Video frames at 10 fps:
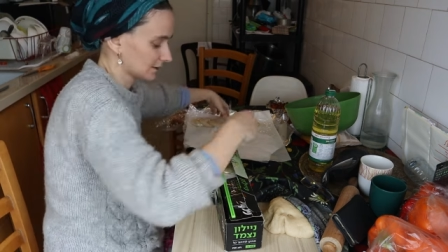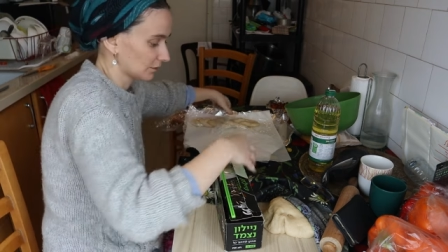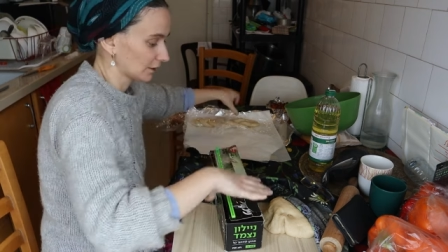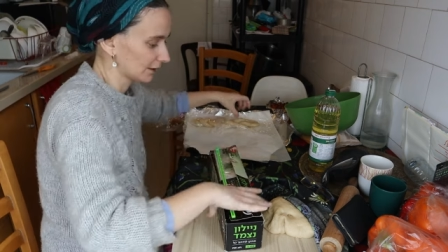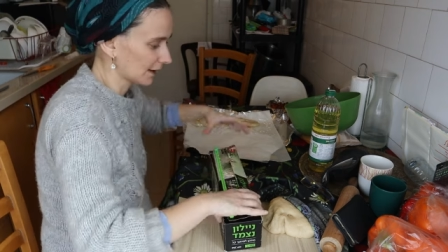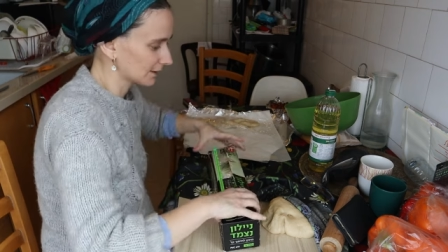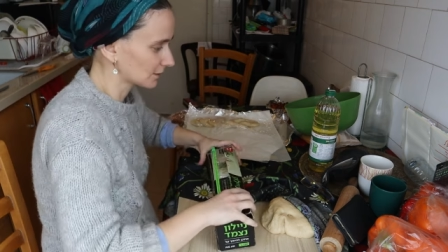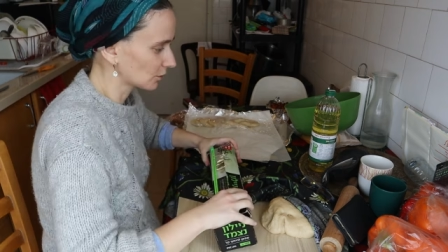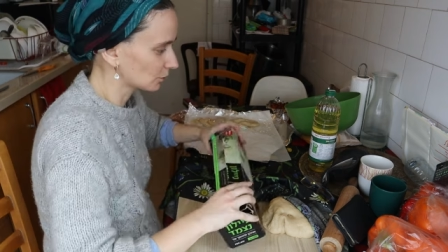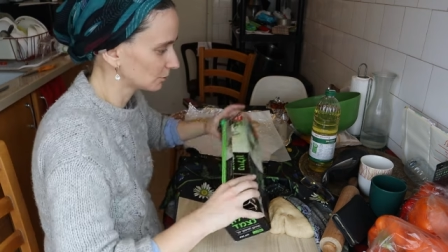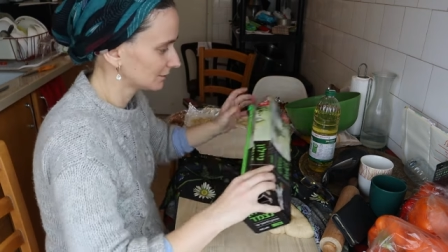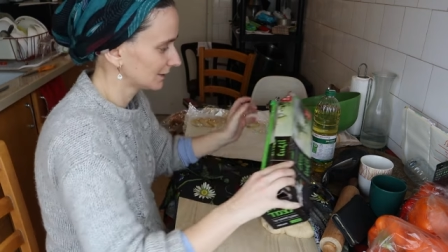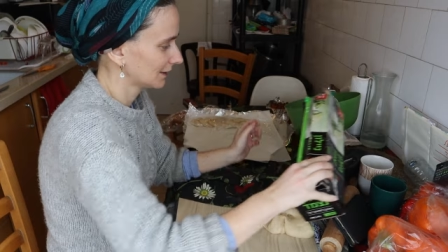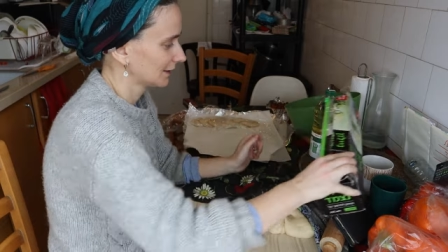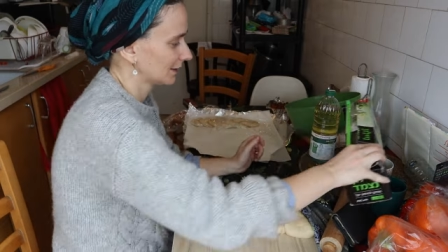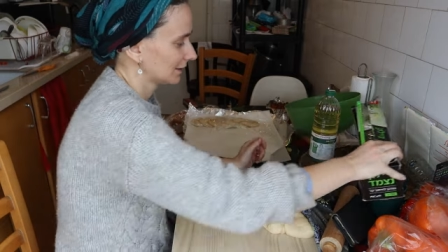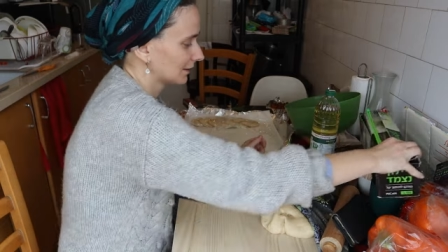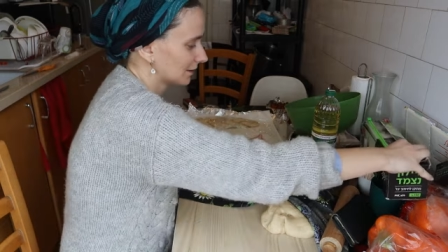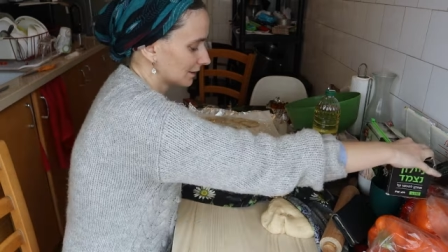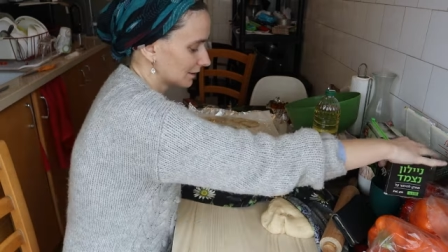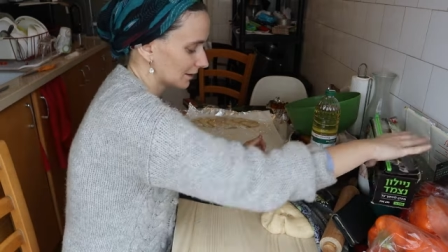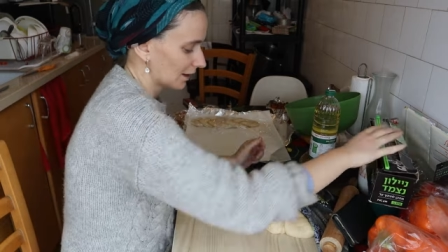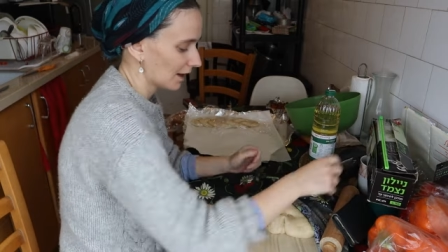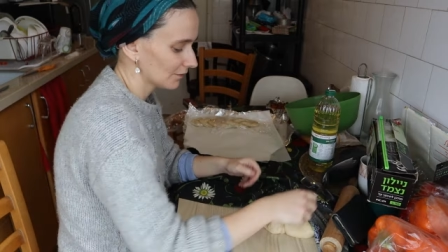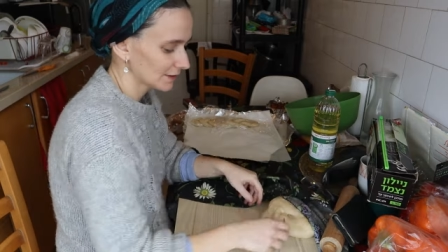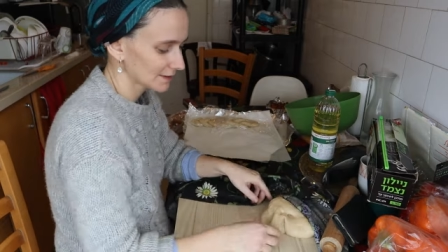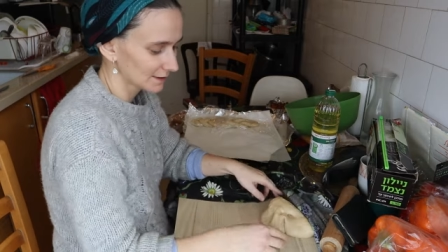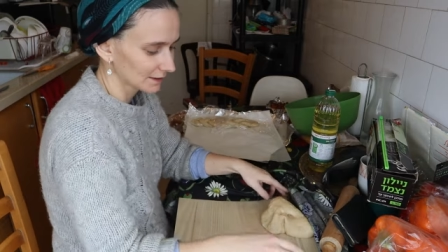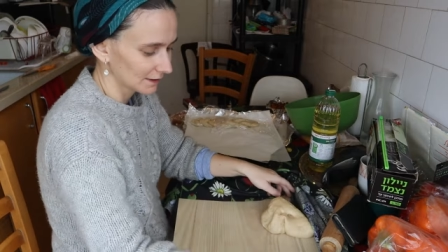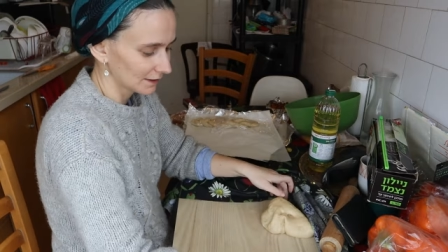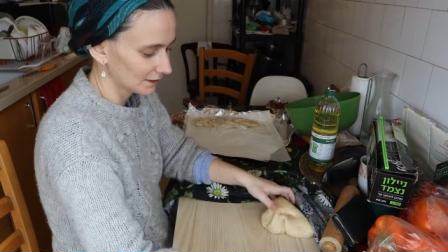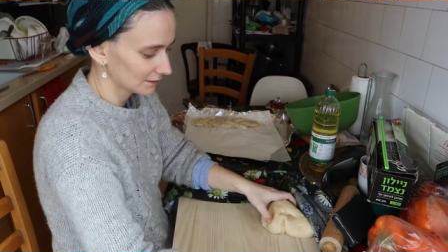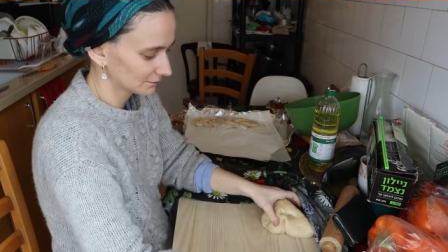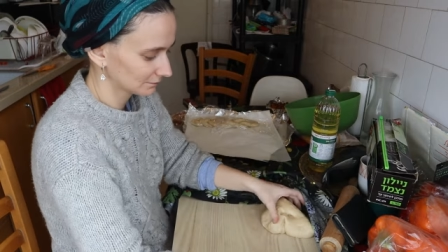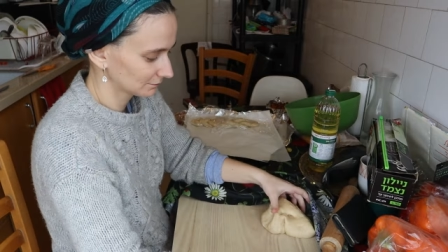stuff like that. So obviously,